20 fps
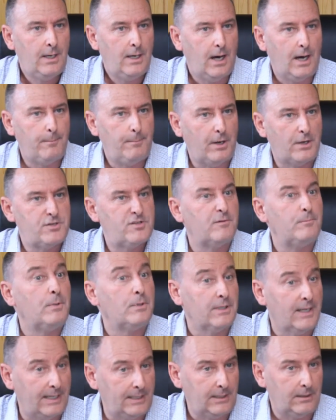a bunch of
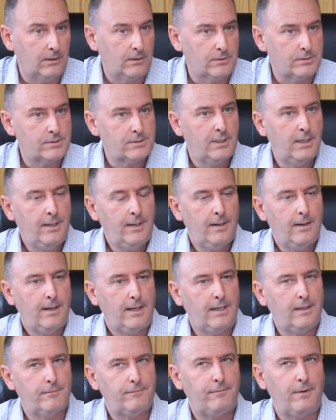millennials
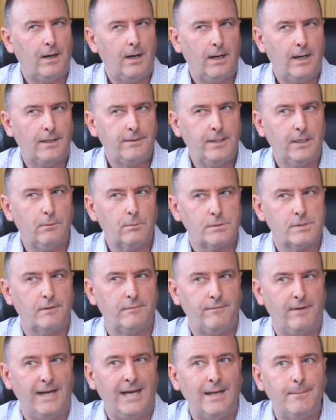if I think it was
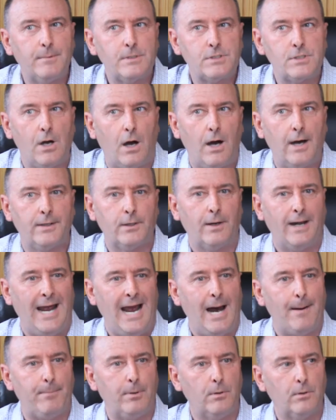if Amazon or
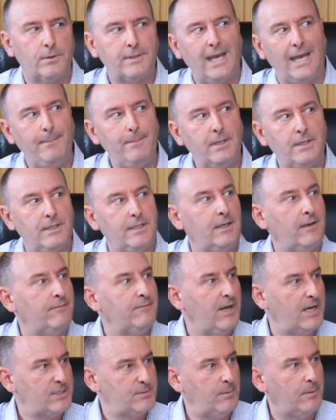Apple came into the
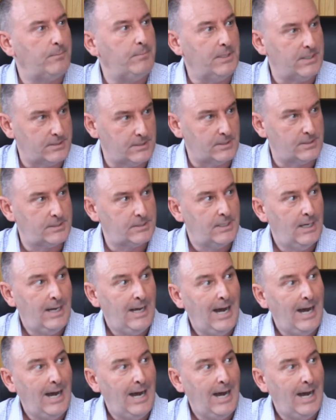investment business,